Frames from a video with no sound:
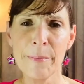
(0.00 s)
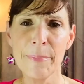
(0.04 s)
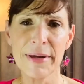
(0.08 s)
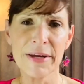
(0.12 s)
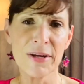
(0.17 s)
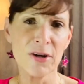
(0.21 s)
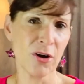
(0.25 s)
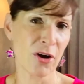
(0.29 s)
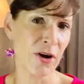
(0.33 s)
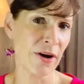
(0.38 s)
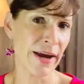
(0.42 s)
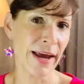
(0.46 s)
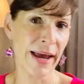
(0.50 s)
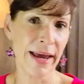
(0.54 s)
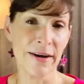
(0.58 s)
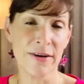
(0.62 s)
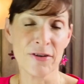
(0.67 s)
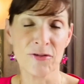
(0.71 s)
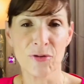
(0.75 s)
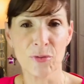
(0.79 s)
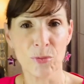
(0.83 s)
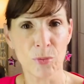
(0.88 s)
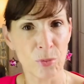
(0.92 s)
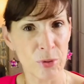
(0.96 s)
you know,
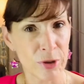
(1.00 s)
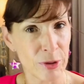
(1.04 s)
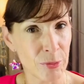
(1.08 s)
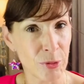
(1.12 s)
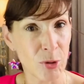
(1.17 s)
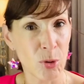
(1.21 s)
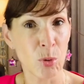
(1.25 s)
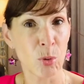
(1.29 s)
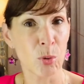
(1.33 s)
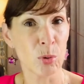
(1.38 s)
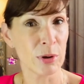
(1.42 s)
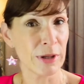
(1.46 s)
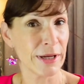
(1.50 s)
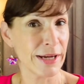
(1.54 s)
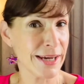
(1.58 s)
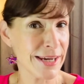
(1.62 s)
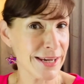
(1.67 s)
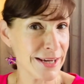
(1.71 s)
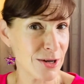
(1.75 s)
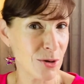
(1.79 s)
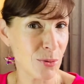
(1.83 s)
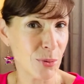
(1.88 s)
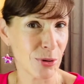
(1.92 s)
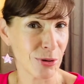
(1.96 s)
and we were all
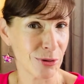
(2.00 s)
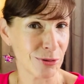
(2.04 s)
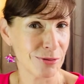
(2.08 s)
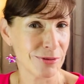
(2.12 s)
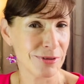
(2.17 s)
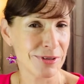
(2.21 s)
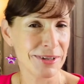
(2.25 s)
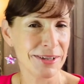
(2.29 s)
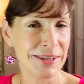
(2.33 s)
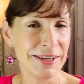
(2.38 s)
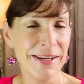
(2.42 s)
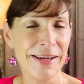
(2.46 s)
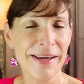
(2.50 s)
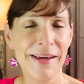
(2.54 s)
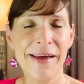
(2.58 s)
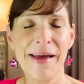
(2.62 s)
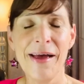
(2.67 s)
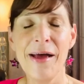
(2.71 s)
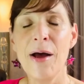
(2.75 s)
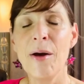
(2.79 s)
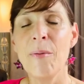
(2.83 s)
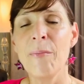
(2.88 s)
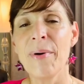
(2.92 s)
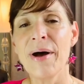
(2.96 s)
equal.
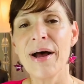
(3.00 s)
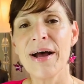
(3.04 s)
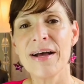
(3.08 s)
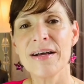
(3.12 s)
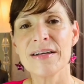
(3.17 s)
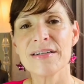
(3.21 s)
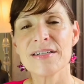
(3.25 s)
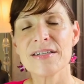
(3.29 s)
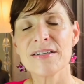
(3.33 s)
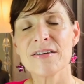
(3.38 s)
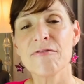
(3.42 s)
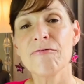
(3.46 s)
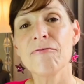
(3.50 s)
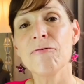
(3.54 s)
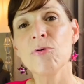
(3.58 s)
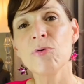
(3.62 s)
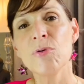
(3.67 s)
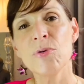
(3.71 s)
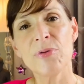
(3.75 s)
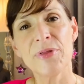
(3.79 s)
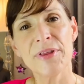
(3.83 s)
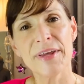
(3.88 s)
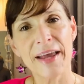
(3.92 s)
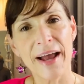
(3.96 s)
But
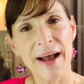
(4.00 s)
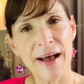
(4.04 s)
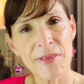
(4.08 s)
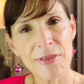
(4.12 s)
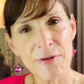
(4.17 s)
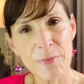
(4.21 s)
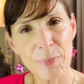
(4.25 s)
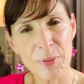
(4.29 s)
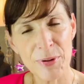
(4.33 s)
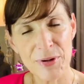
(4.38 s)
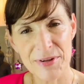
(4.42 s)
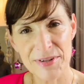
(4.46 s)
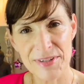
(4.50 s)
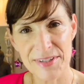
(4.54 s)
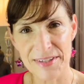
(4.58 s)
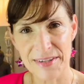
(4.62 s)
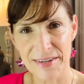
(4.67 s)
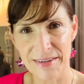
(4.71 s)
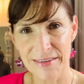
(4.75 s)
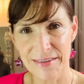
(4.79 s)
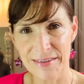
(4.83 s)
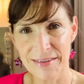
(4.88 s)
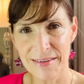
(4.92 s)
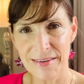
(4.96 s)
for the other
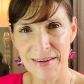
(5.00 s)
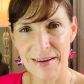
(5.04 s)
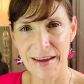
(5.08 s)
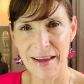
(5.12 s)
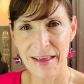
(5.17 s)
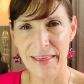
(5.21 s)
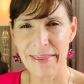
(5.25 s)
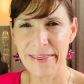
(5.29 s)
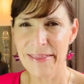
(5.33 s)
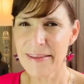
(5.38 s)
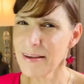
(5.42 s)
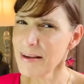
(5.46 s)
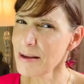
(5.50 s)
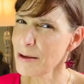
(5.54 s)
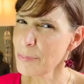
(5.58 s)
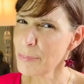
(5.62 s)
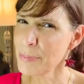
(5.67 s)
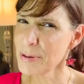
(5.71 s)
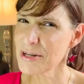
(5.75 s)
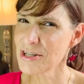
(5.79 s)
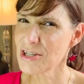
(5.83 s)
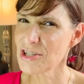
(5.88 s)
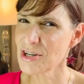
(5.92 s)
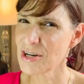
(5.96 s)
person, their
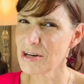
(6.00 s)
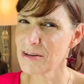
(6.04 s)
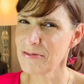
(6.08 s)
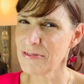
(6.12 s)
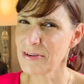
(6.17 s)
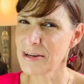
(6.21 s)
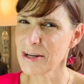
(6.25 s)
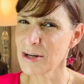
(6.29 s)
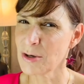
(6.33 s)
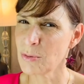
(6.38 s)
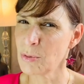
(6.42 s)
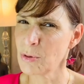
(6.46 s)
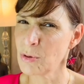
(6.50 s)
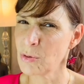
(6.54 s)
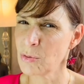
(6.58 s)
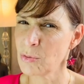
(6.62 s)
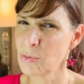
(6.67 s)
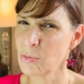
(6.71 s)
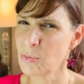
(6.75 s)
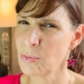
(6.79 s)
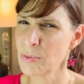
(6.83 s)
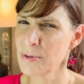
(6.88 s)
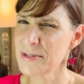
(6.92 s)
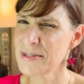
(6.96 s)
picture of
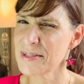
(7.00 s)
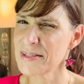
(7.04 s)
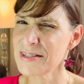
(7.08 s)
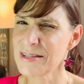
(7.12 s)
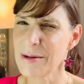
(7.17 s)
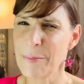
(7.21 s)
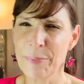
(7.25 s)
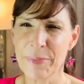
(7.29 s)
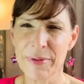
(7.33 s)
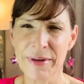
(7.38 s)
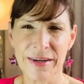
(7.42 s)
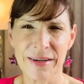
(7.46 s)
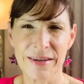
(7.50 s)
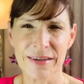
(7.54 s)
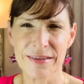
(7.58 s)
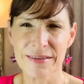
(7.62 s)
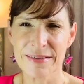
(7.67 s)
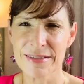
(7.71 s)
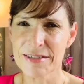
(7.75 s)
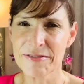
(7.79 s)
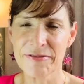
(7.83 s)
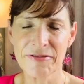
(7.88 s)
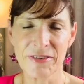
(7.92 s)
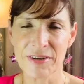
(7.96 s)
equal was something
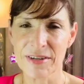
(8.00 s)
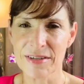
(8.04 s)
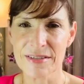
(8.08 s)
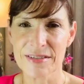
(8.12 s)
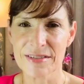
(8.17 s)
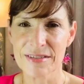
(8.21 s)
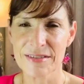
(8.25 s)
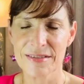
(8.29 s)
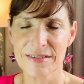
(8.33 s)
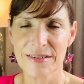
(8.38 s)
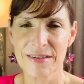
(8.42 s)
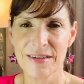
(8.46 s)
different.